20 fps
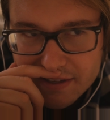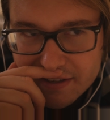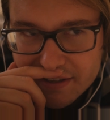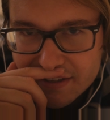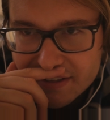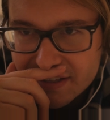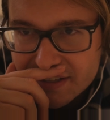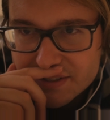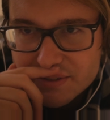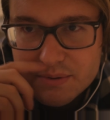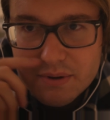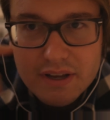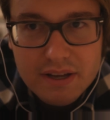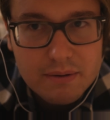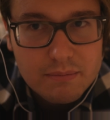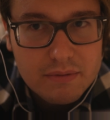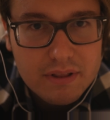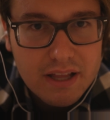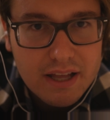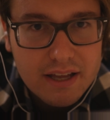And that's why
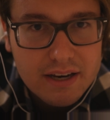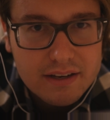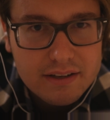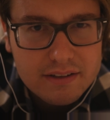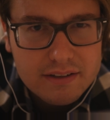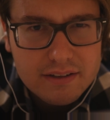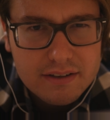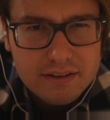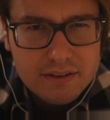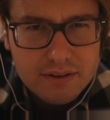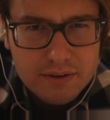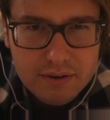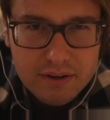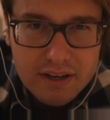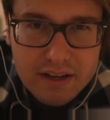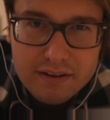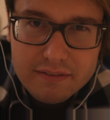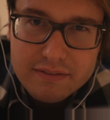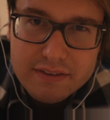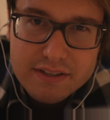I'm glad, I
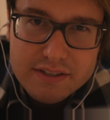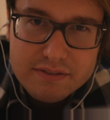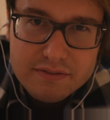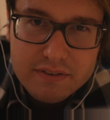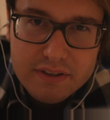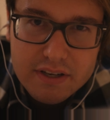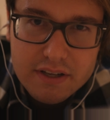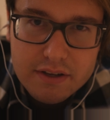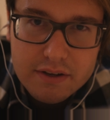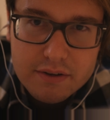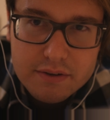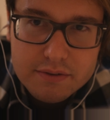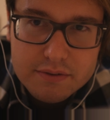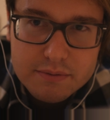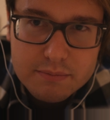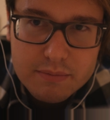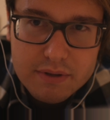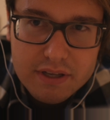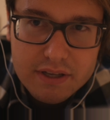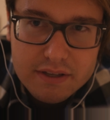have these videos,
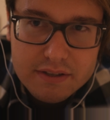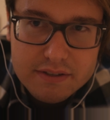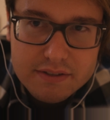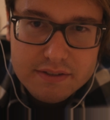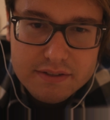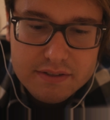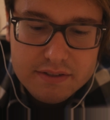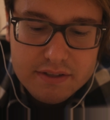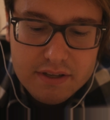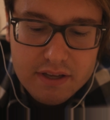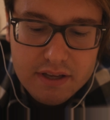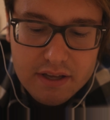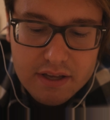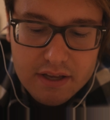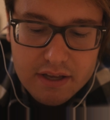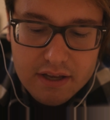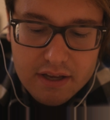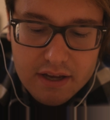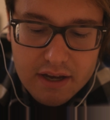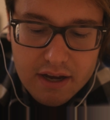because
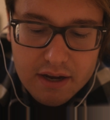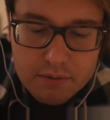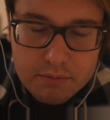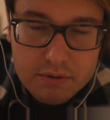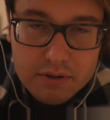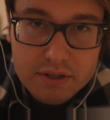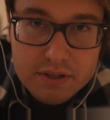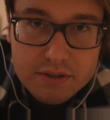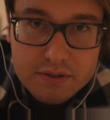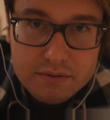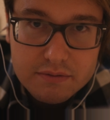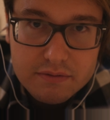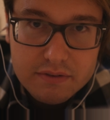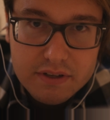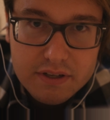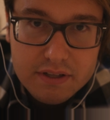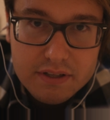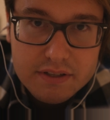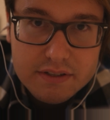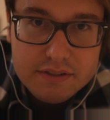I really do
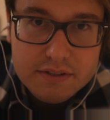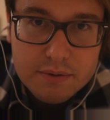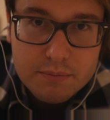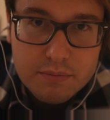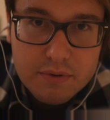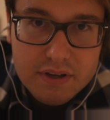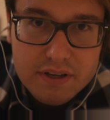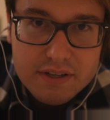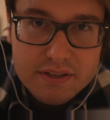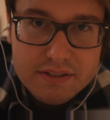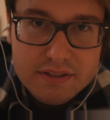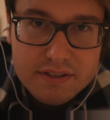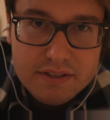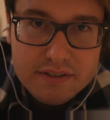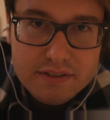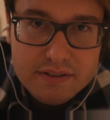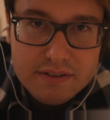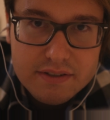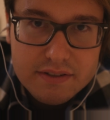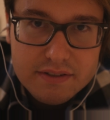feel in some ways
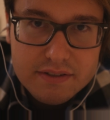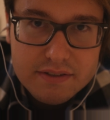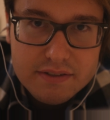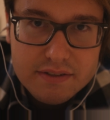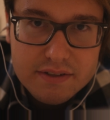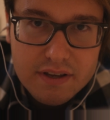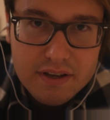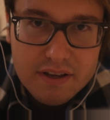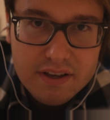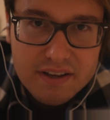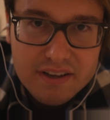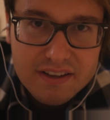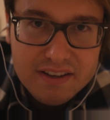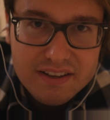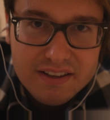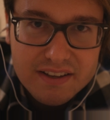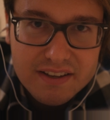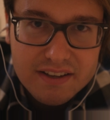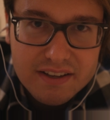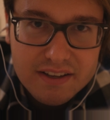this is
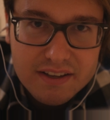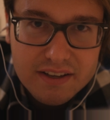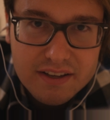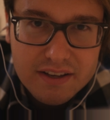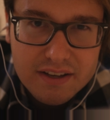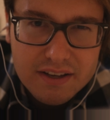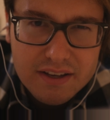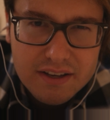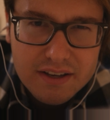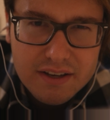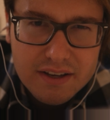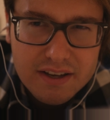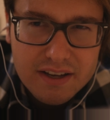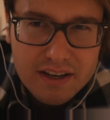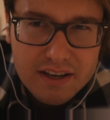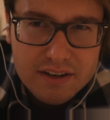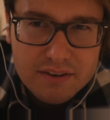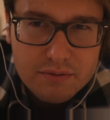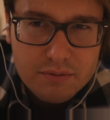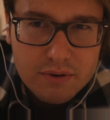
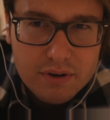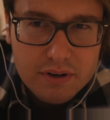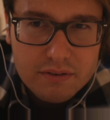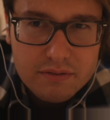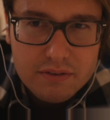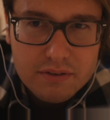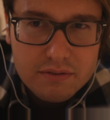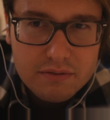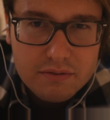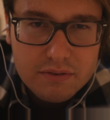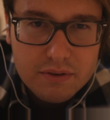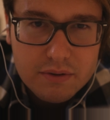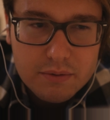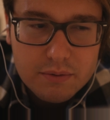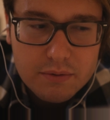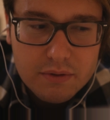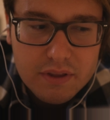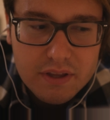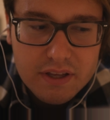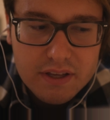kind of one of the
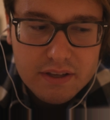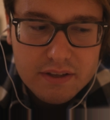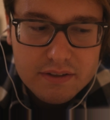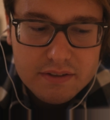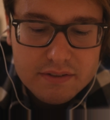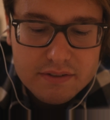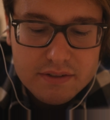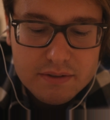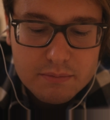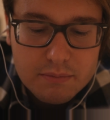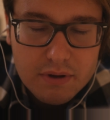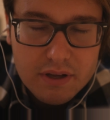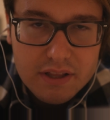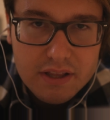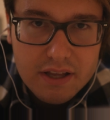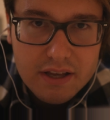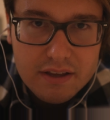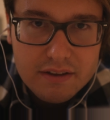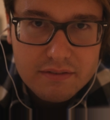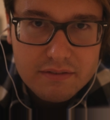few things in my
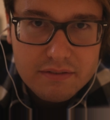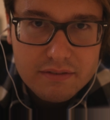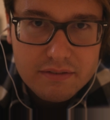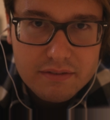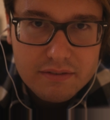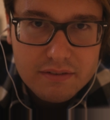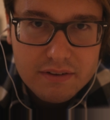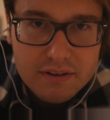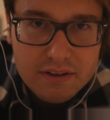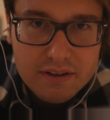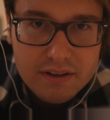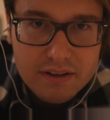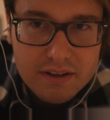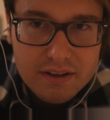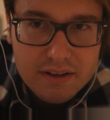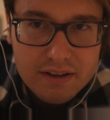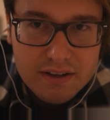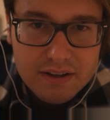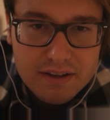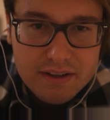life
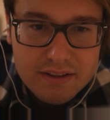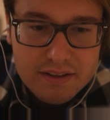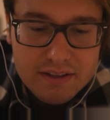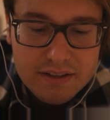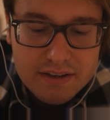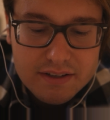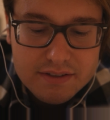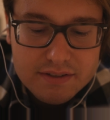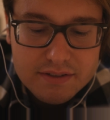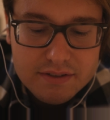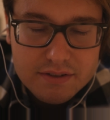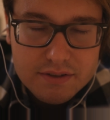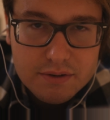that isn't